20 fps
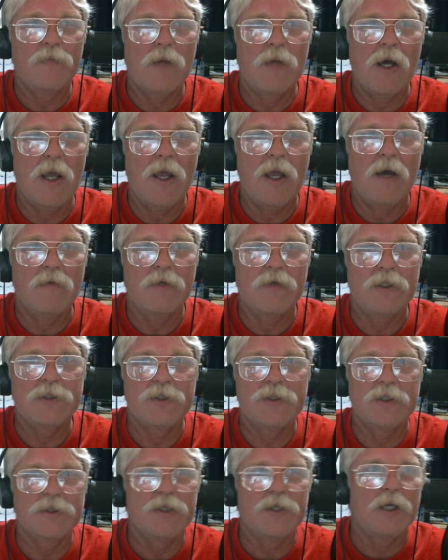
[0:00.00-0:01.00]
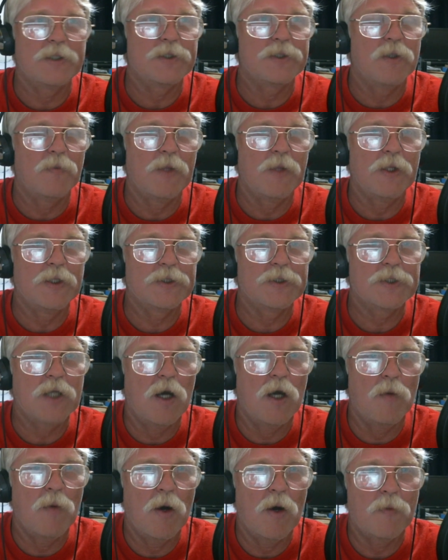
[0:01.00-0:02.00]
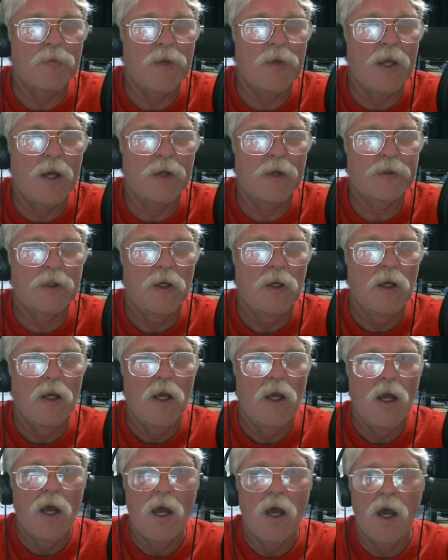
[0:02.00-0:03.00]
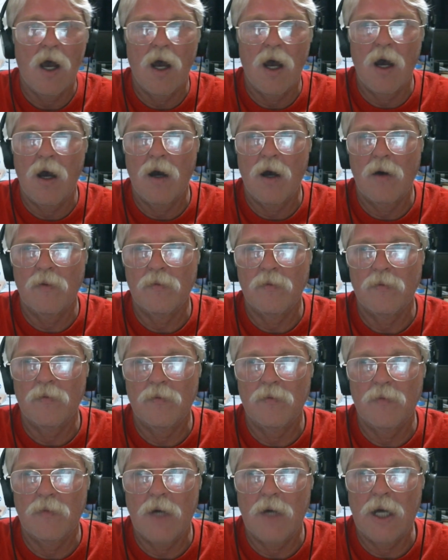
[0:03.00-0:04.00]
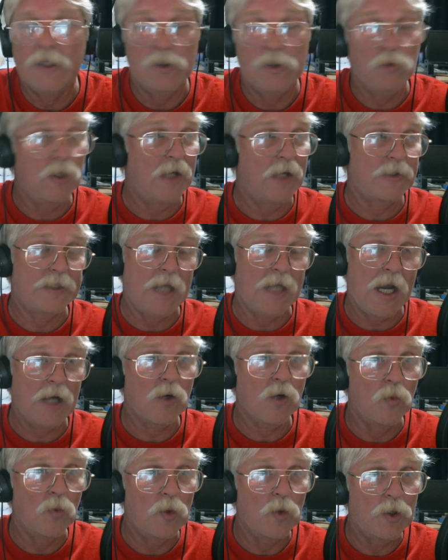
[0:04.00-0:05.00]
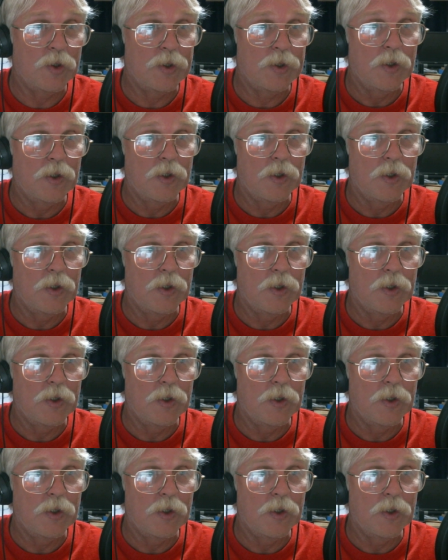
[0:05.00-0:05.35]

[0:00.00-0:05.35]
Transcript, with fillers: I haven't. It's just not something that's come up yet. Um, I do like tiger wood.